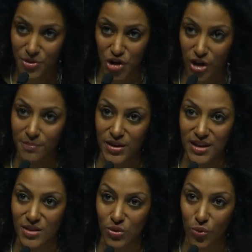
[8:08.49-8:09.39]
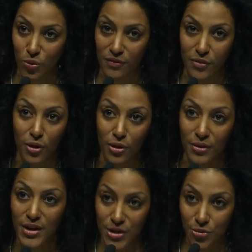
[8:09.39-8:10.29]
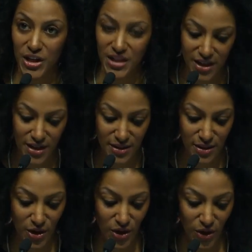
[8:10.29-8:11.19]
German in school for 3 years,